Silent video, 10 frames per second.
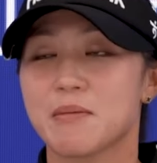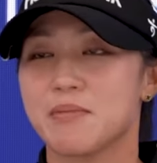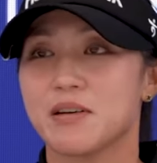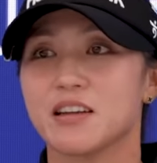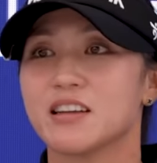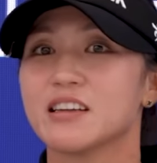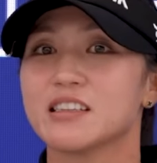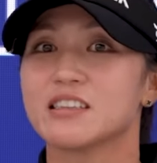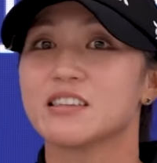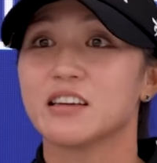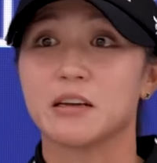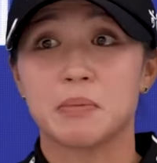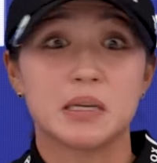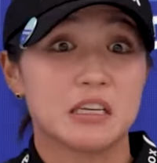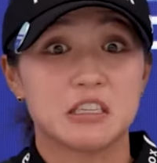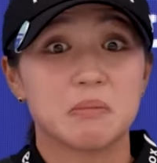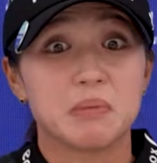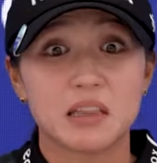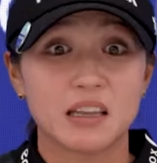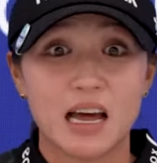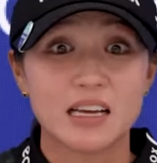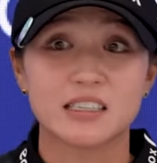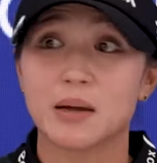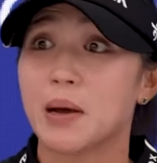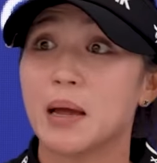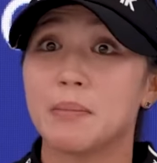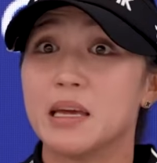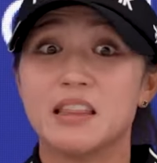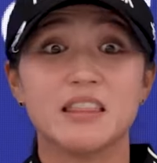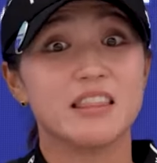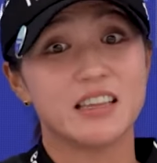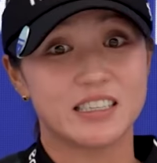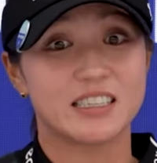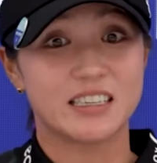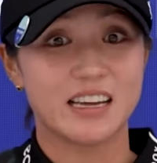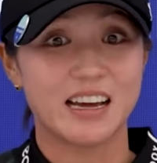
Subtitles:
but it could potentially be the last time I'm in this